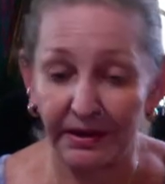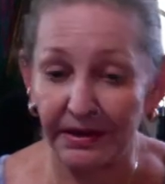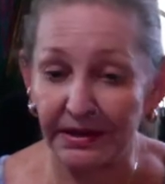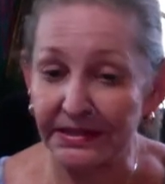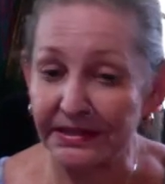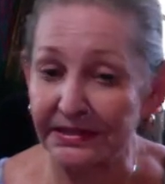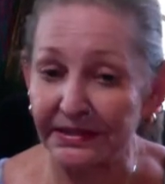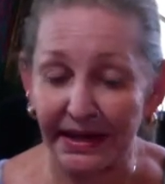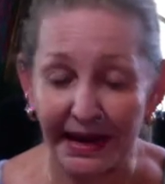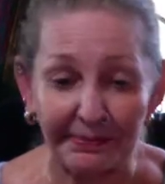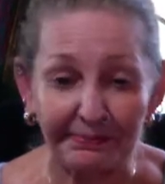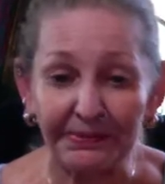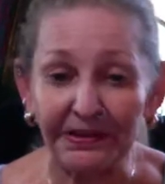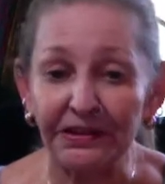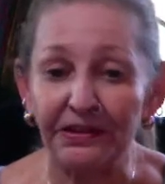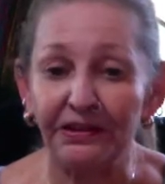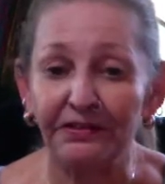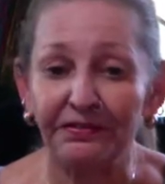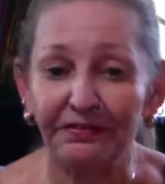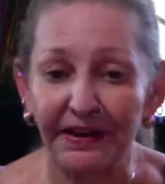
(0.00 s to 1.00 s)
slapped
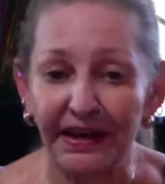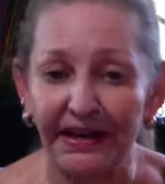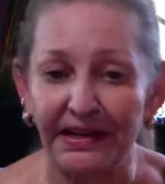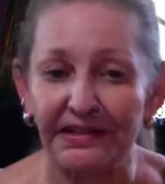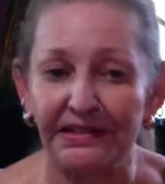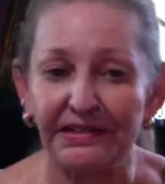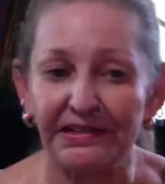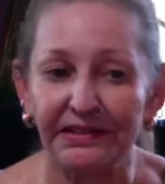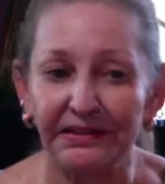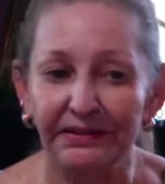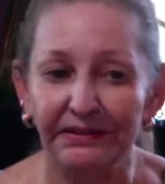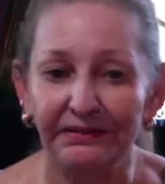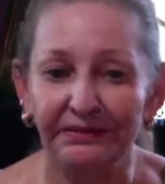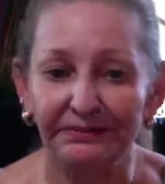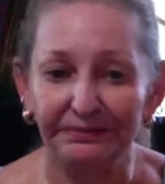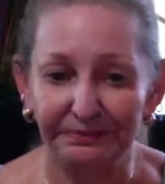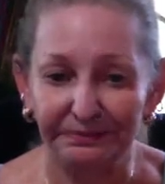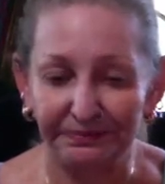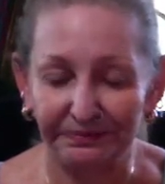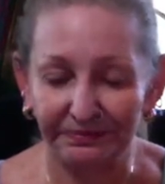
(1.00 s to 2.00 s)
in the face.
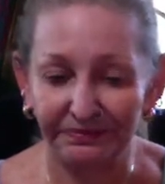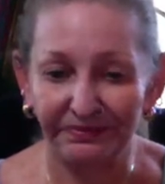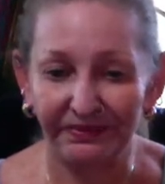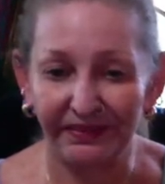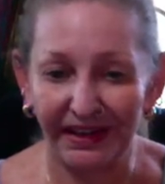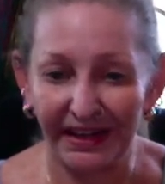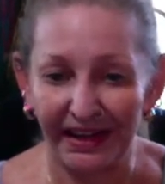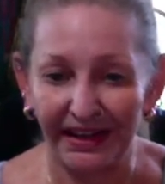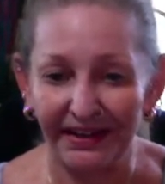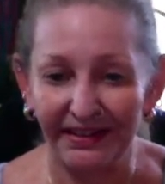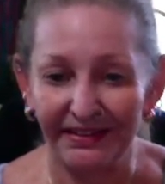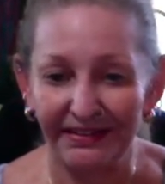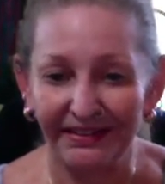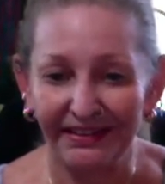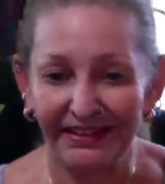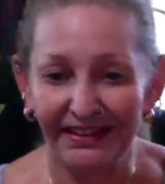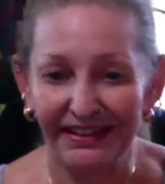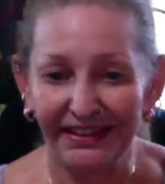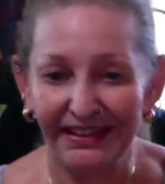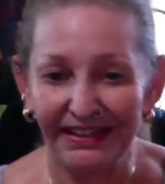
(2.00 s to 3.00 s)
Okay?
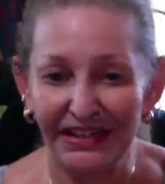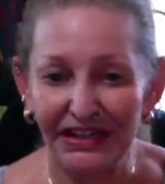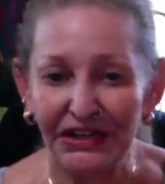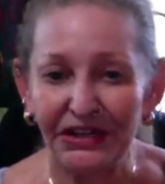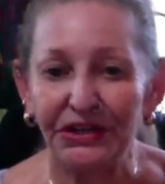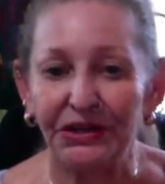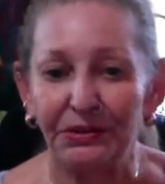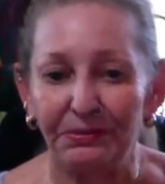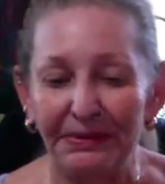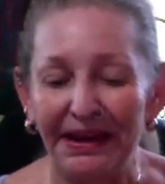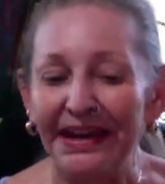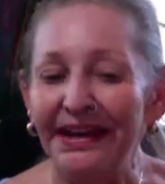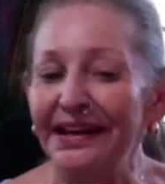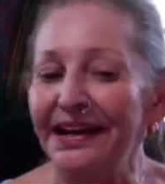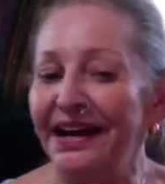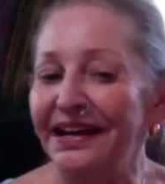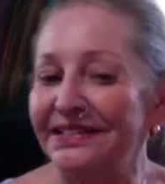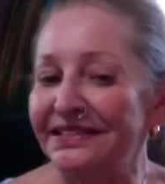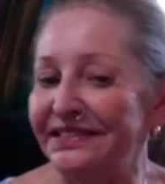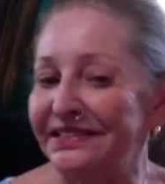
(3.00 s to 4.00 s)
You may
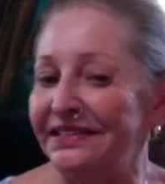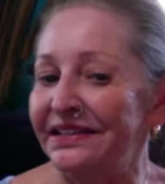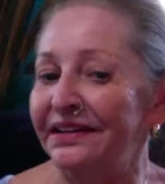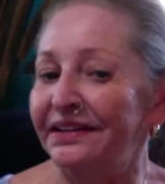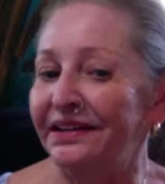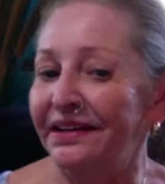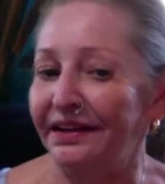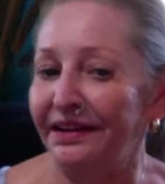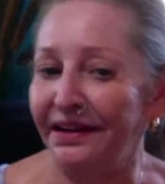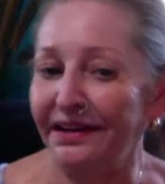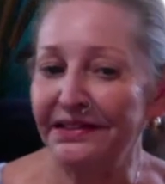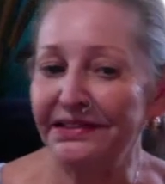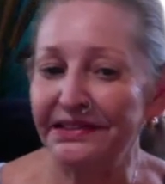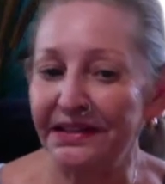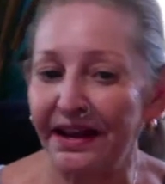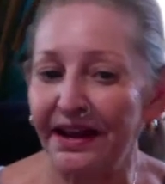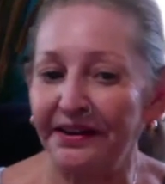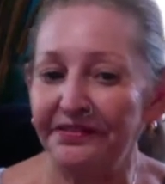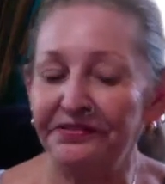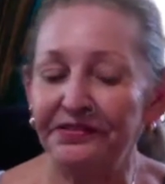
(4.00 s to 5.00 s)
not see it in this
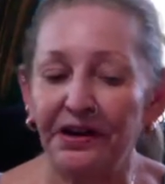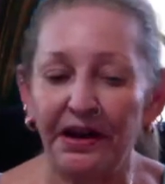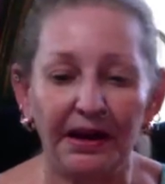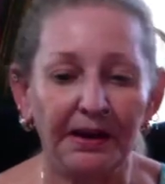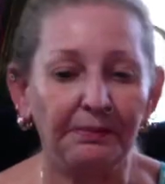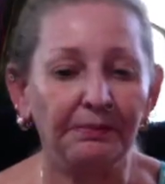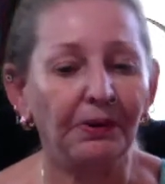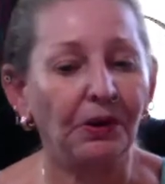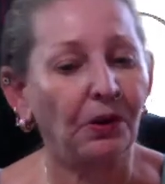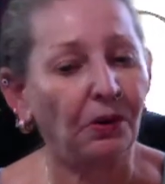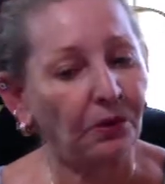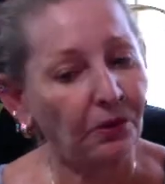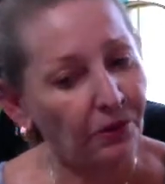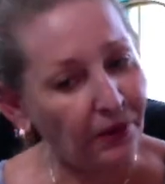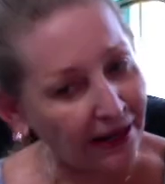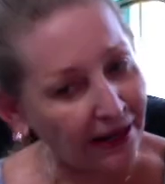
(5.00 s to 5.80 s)
lifetime. Oh,